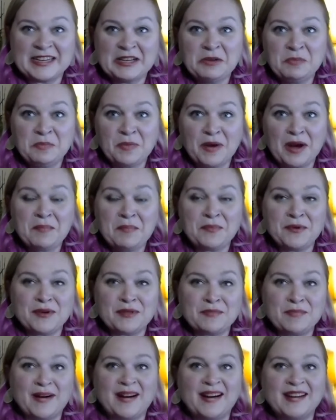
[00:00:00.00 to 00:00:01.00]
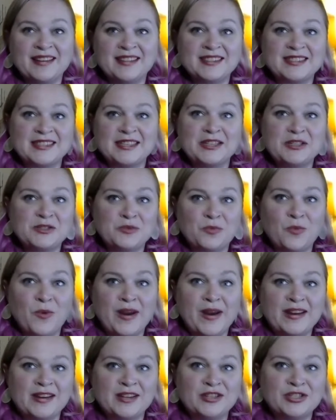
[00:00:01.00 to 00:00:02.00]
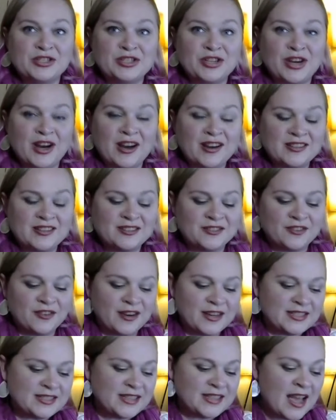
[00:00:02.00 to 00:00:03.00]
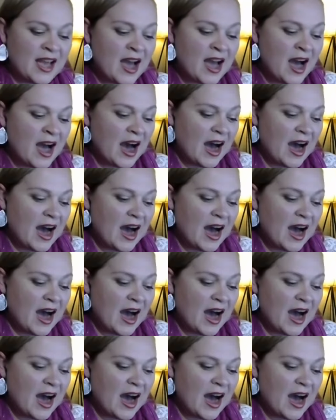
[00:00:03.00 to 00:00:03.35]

keep up with behind the scenes waiting to talk to us.